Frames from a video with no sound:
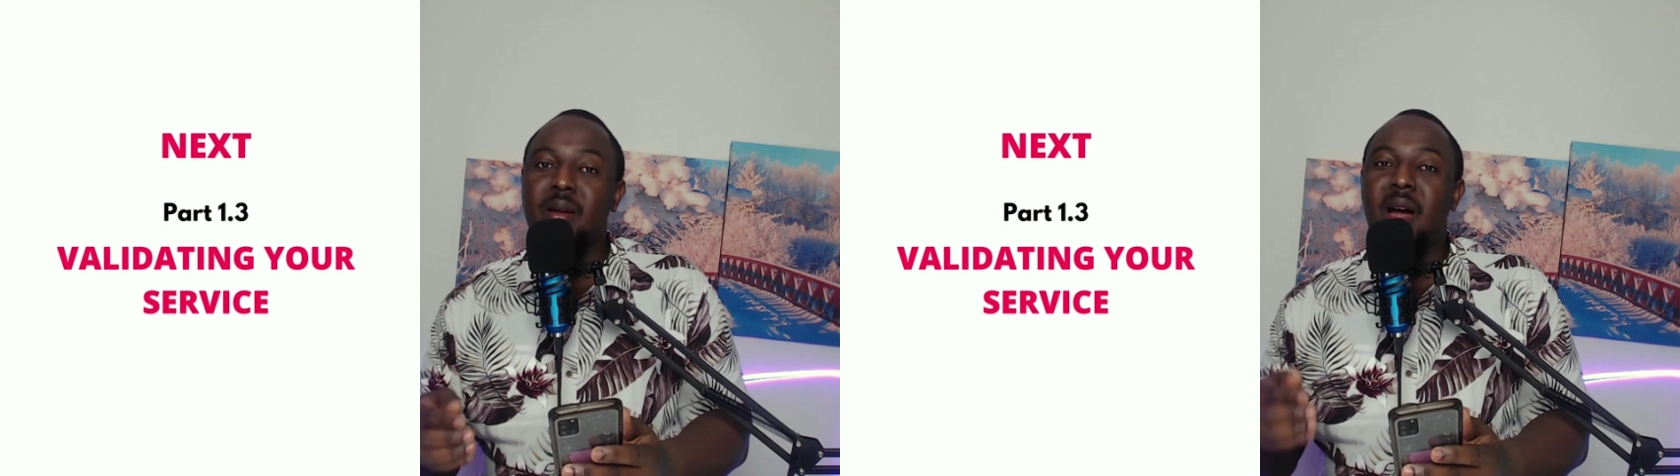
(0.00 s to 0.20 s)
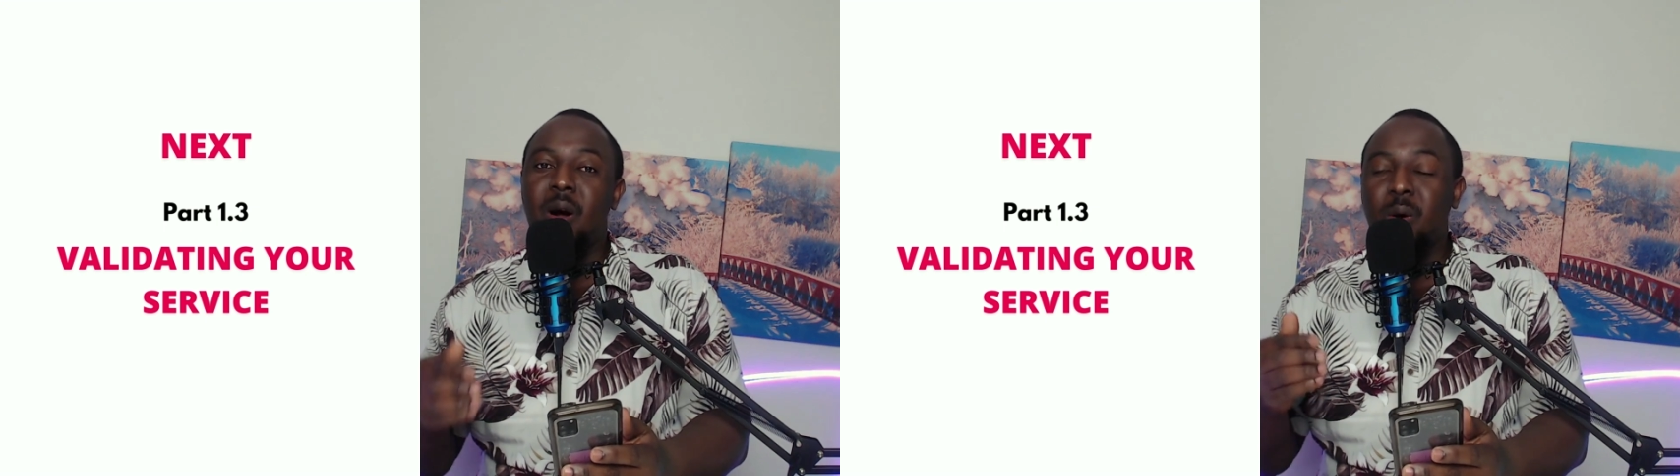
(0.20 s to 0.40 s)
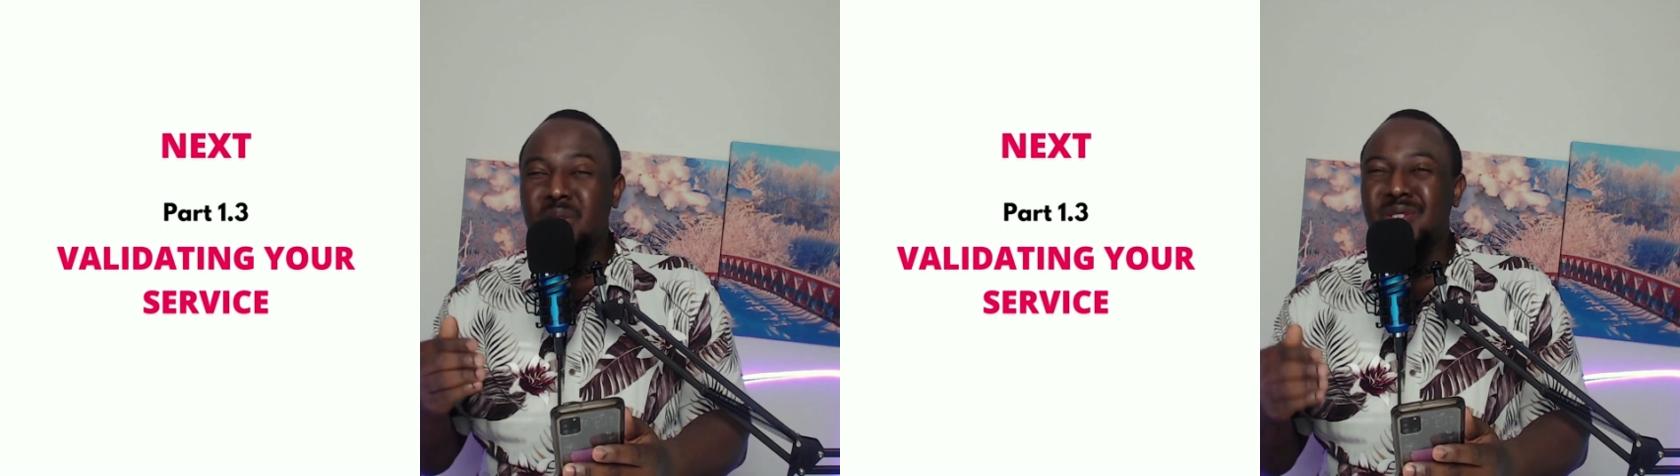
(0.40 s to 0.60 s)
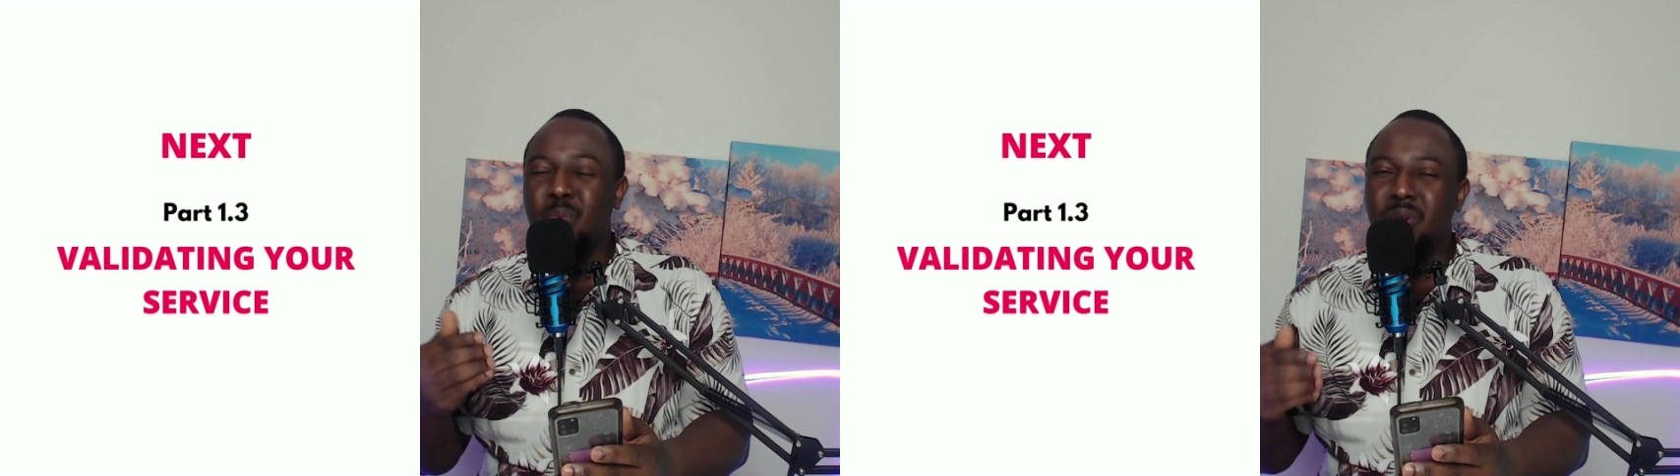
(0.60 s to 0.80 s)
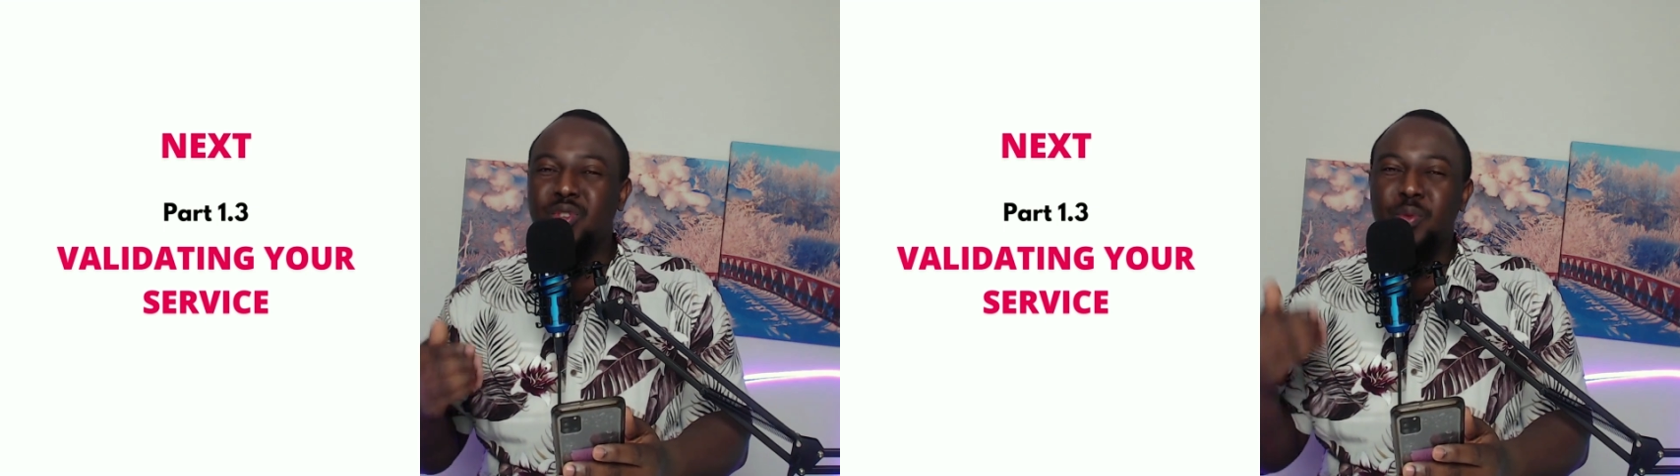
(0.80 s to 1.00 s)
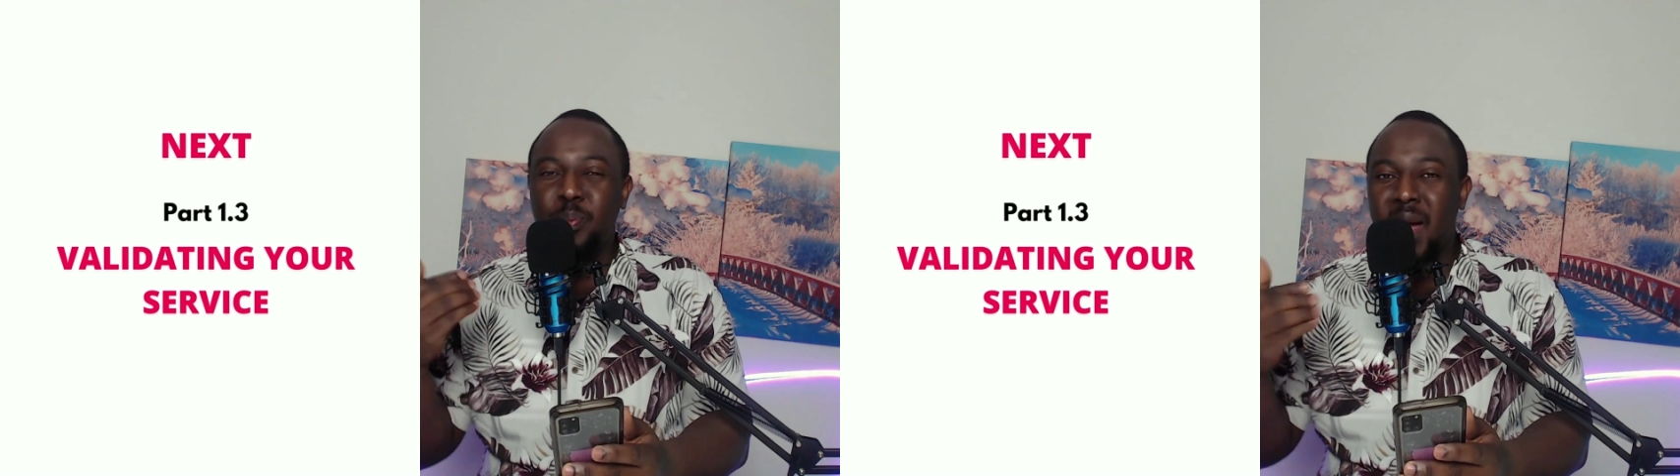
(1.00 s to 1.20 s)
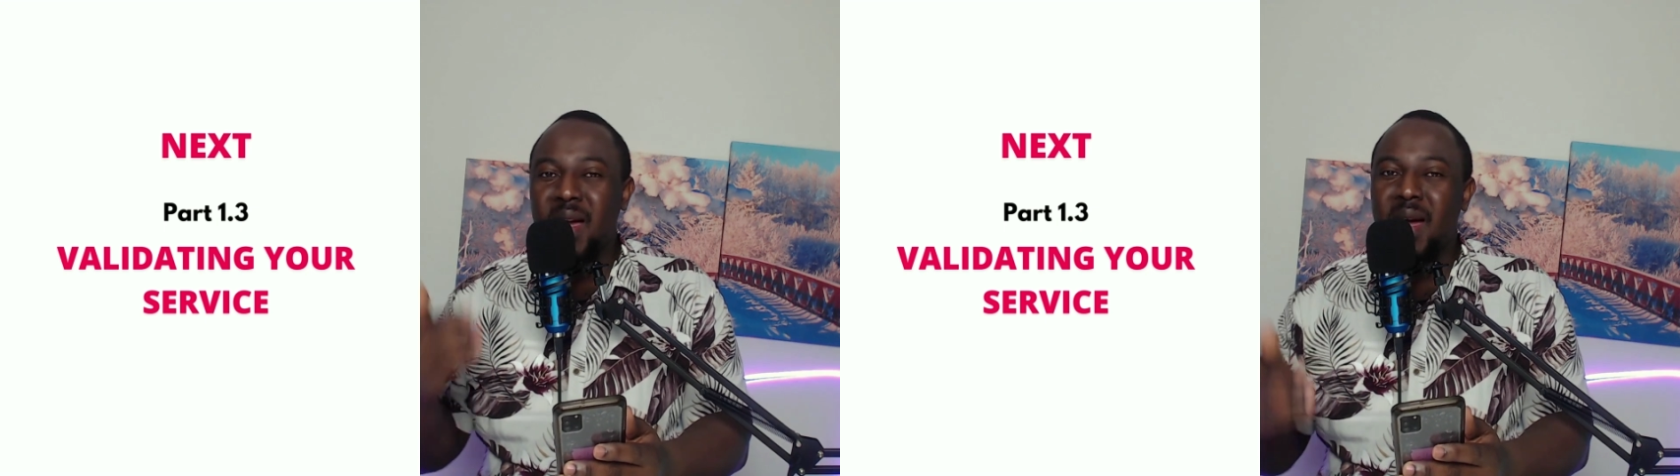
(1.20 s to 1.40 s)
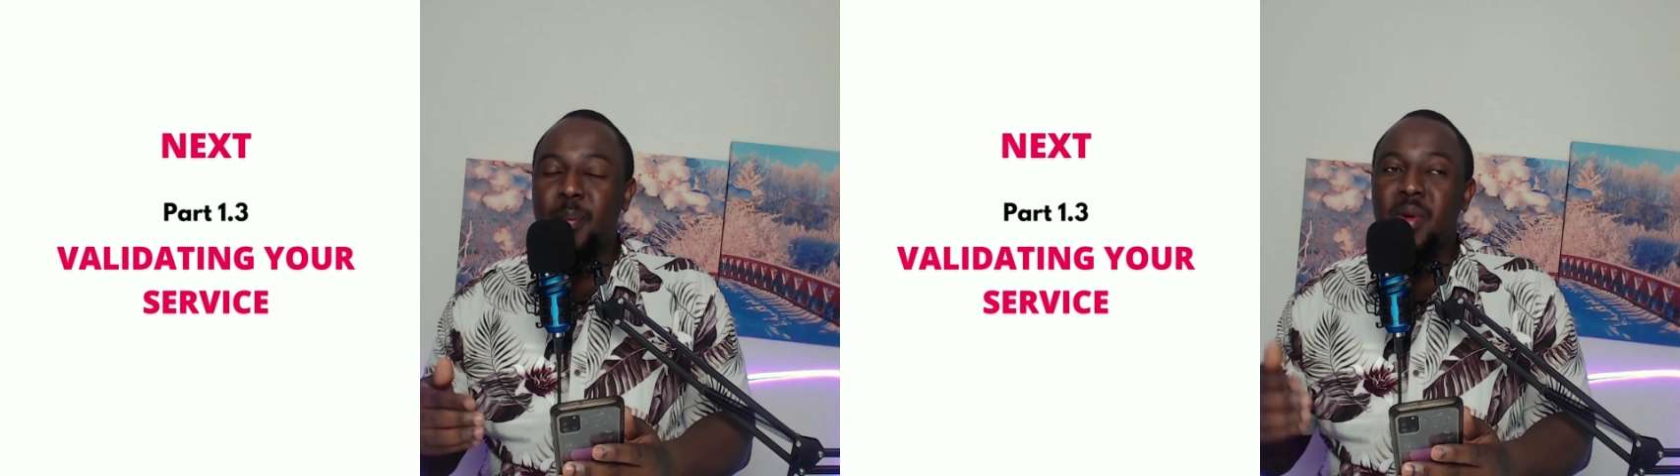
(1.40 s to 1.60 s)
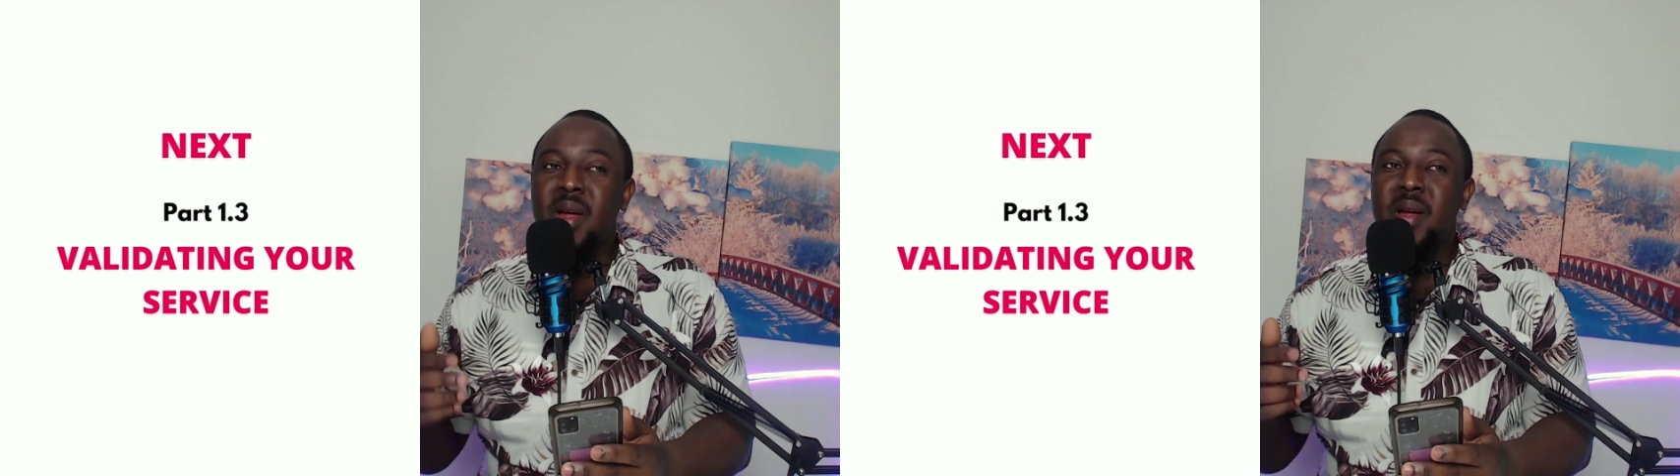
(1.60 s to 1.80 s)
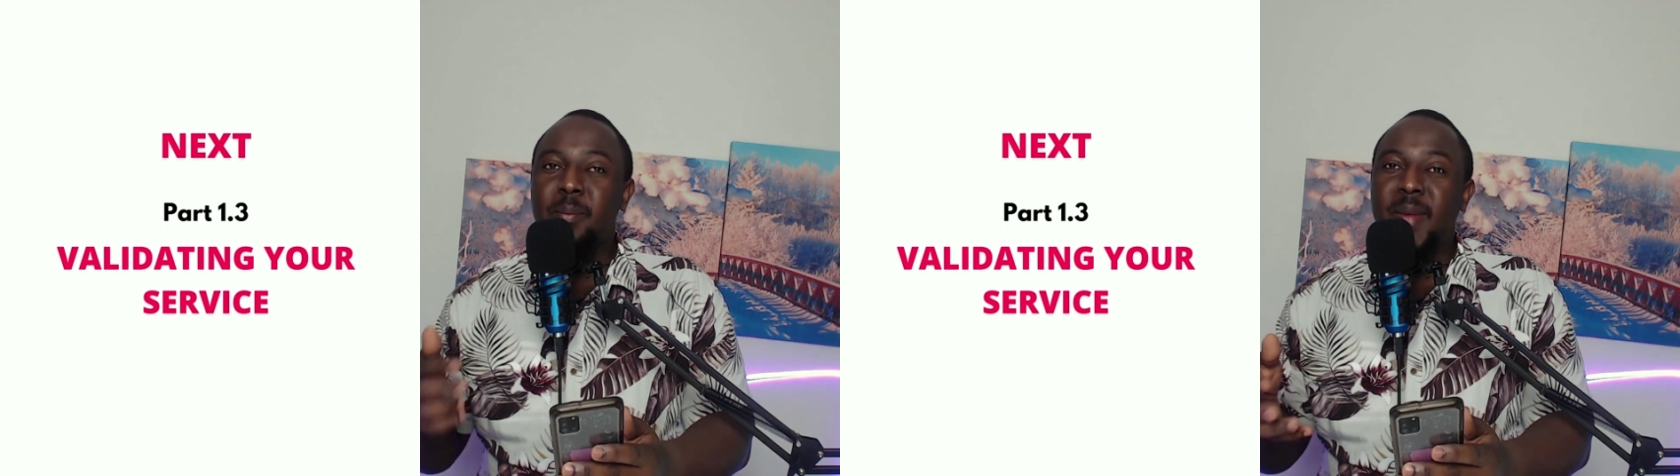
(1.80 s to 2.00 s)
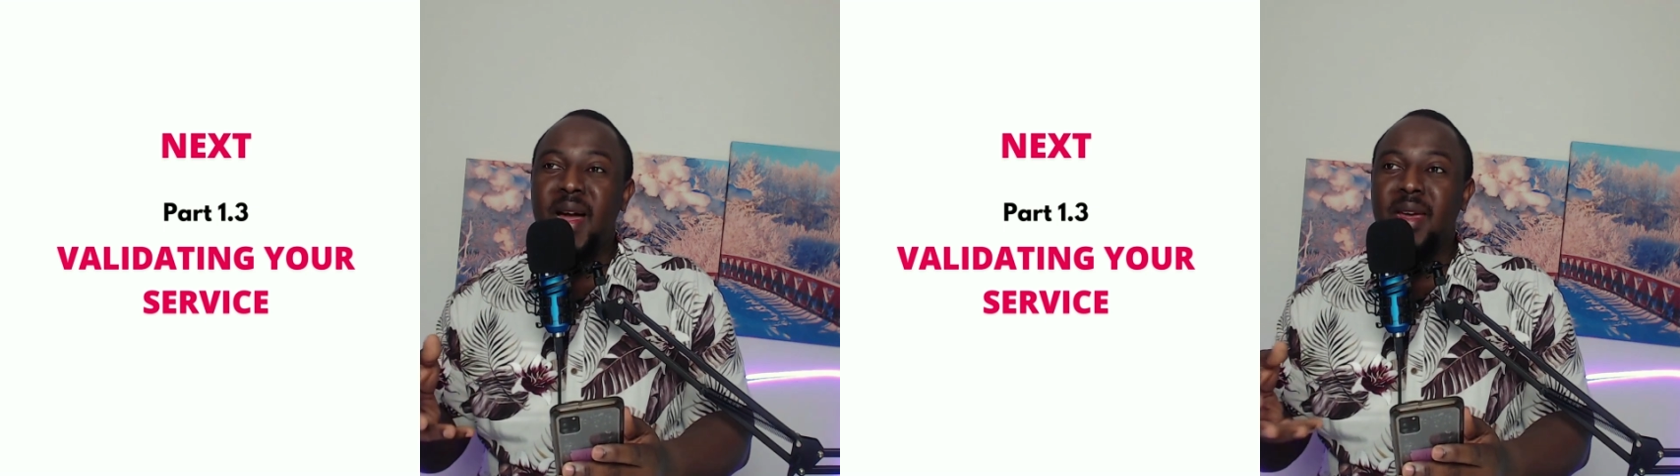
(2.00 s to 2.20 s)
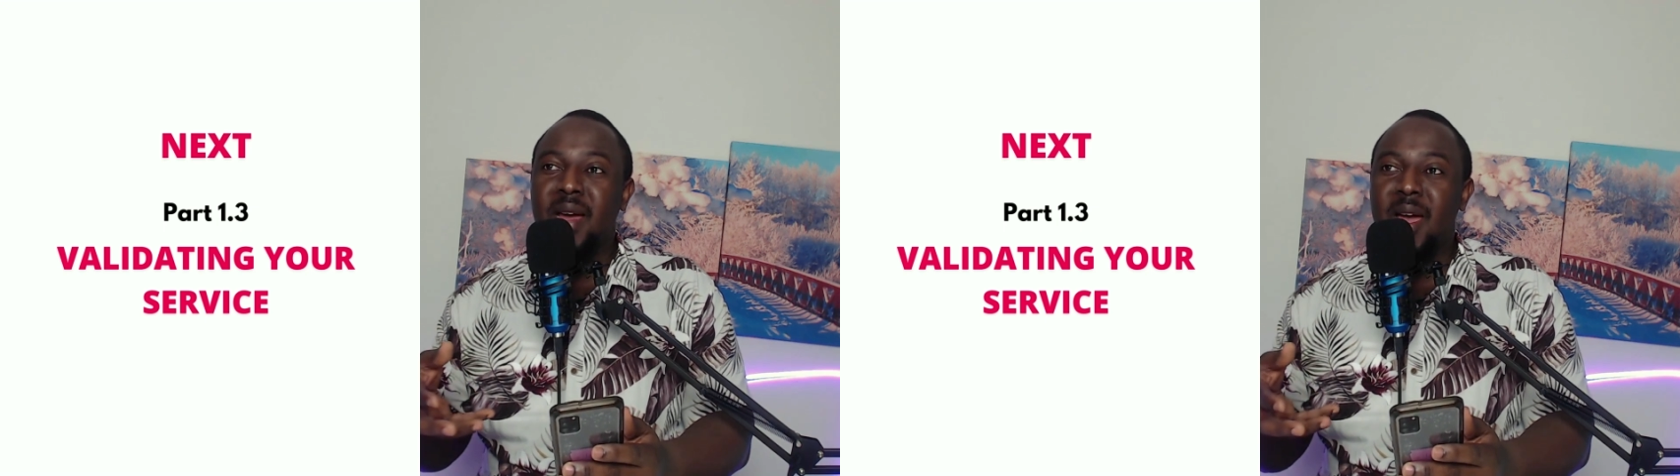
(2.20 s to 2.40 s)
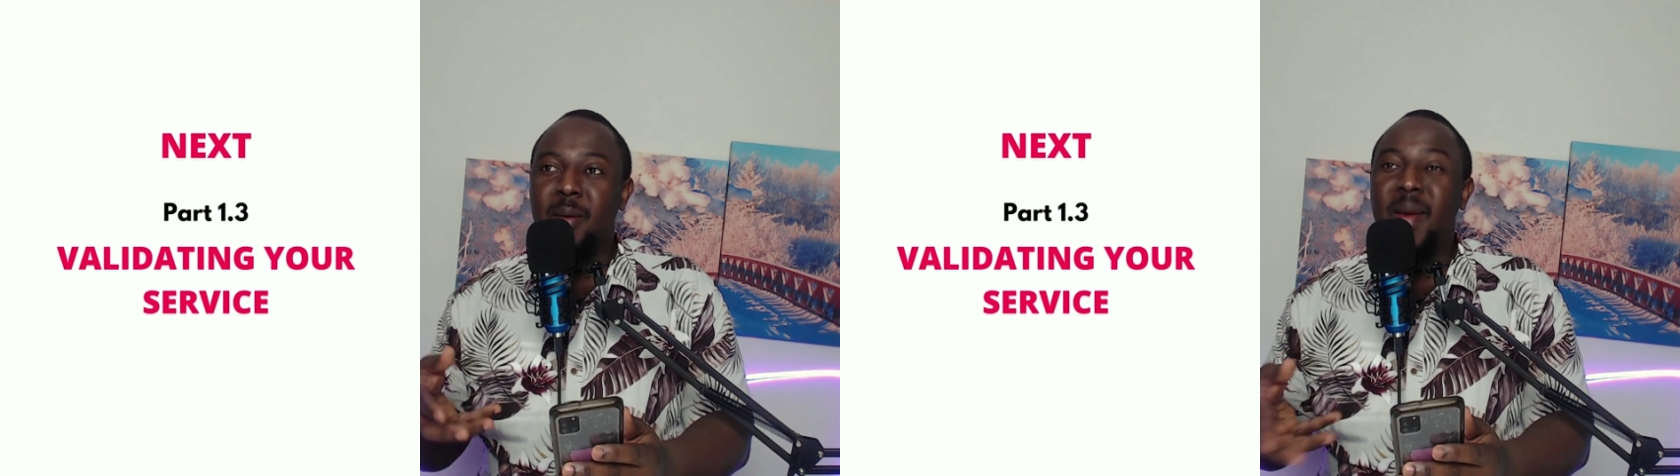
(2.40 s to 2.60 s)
I always want to back up my